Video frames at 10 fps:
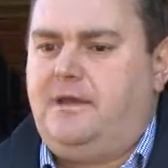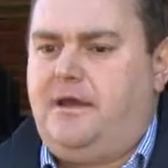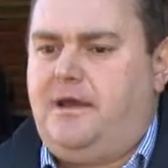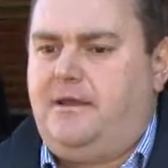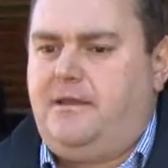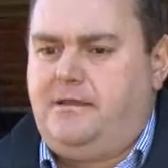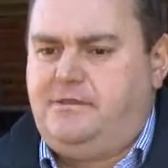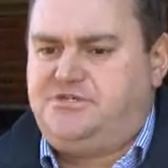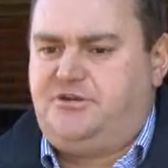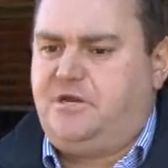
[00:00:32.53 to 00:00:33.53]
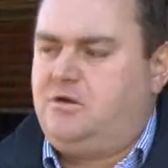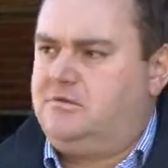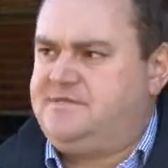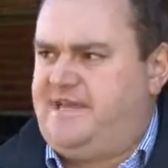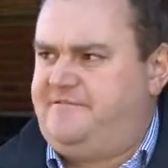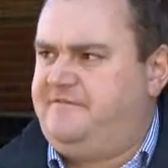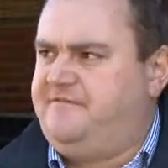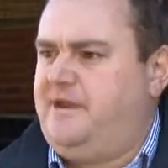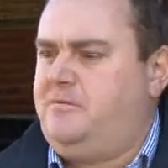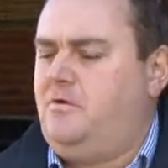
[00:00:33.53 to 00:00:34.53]
a gentleman called Stefan
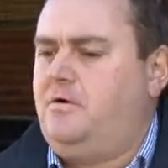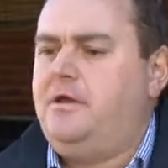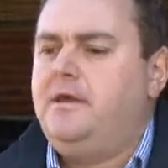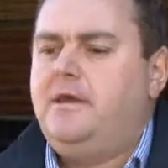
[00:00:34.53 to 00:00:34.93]
Freeborg,